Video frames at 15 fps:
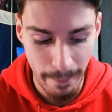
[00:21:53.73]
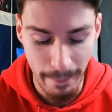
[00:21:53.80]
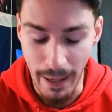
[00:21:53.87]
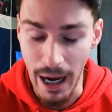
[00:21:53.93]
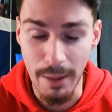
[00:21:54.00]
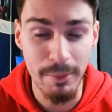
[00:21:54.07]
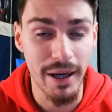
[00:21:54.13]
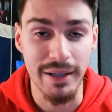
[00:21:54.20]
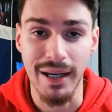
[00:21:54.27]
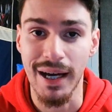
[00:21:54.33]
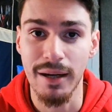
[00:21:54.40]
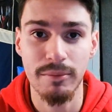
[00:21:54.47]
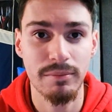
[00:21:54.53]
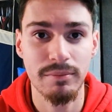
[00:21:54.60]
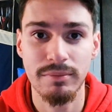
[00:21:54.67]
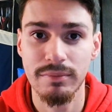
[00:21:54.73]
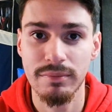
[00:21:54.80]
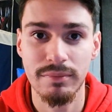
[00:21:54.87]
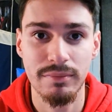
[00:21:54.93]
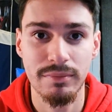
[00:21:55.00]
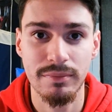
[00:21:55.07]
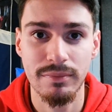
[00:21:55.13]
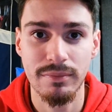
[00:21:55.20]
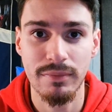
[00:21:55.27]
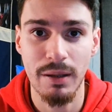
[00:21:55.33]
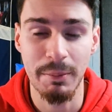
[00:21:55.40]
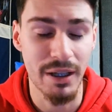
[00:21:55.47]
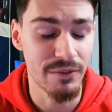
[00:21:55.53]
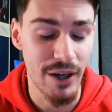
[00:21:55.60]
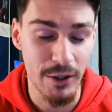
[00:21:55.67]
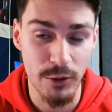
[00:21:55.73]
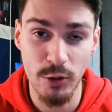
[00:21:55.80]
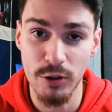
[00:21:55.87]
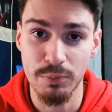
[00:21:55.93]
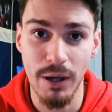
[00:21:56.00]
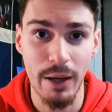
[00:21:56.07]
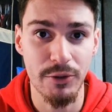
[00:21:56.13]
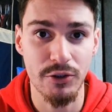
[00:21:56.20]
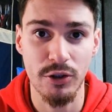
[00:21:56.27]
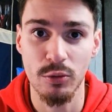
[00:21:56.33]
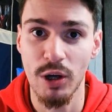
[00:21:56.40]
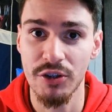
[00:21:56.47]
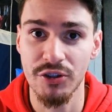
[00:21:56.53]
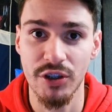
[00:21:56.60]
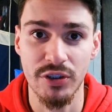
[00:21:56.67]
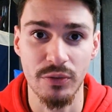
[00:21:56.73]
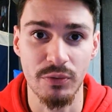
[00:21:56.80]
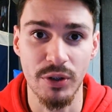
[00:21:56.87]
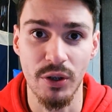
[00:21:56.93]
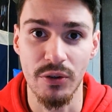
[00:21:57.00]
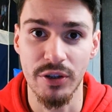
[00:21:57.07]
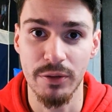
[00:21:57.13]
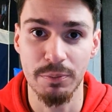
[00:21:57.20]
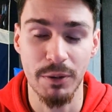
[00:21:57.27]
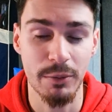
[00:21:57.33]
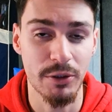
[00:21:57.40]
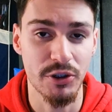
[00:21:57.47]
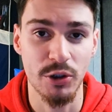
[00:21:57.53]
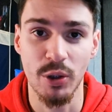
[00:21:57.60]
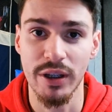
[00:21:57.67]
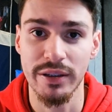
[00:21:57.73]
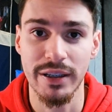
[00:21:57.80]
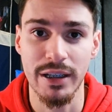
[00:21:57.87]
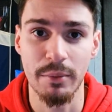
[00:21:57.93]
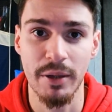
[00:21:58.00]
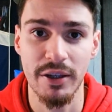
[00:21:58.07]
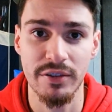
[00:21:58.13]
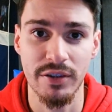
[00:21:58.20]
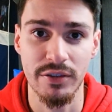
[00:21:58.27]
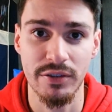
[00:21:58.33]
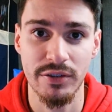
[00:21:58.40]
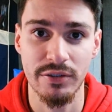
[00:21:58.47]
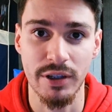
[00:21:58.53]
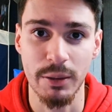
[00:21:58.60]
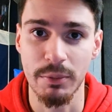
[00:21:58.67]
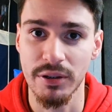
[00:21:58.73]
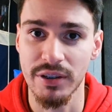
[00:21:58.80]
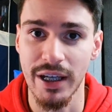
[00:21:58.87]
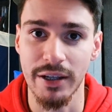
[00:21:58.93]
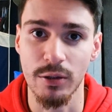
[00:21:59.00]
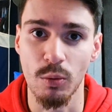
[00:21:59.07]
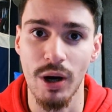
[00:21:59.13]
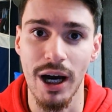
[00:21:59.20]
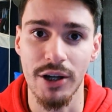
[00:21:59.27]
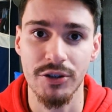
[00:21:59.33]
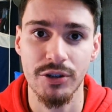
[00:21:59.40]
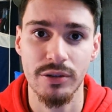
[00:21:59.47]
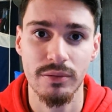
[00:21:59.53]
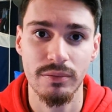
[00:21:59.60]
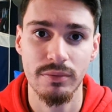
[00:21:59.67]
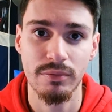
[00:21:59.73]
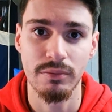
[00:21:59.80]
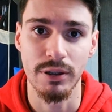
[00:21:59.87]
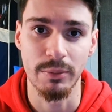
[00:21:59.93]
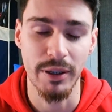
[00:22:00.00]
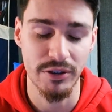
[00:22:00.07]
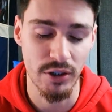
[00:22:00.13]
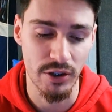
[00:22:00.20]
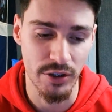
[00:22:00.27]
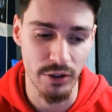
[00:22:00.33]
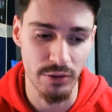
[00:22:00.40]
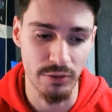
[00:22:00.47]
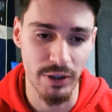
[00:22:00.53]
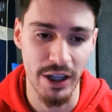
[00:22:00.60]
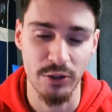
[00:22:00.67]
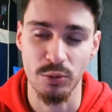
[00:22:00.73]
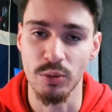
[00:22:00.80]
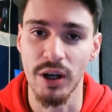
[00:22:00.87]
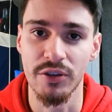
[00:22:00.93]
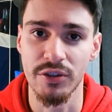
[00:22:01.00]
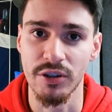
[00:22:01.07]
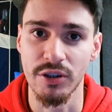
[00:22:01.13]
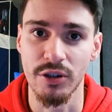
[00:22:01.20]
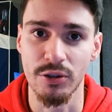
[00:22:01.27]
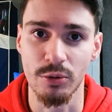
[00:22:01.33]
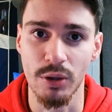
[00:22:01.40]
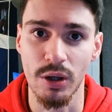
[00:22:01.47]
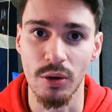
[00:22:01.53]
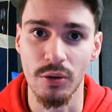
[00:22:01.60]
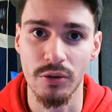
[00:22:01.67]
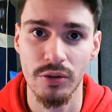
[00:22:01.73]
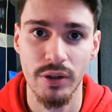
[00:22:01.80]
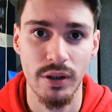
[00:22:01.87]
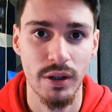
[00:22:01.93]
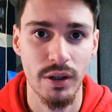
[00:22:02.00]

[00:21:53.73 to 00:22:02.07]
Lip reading: I might not. I mean, if I do, it's probably just going to watch Justin Fields. He's pretty much the only thing that makes this team exciting to watch when he makes all these nice runs and good throws.